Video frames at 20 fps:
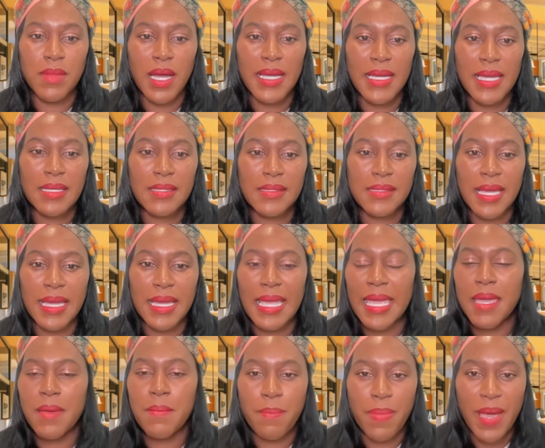I guess, like
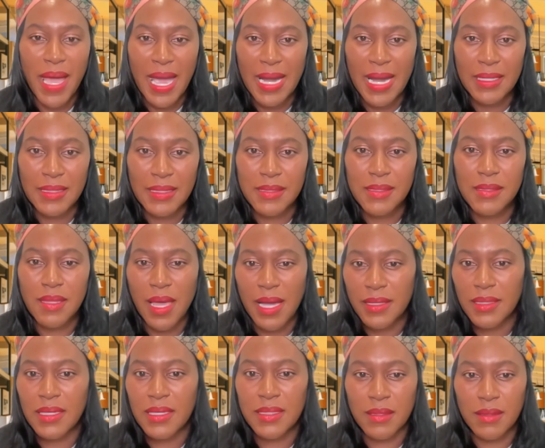impact
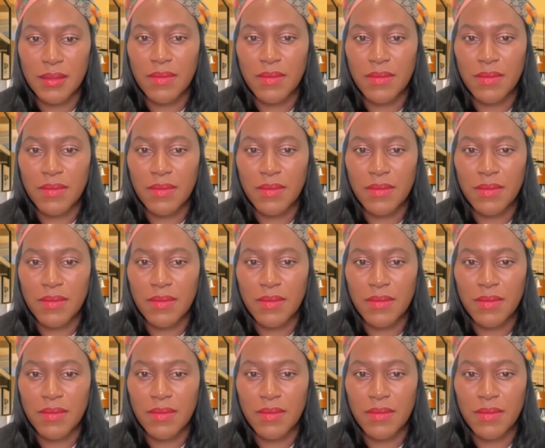that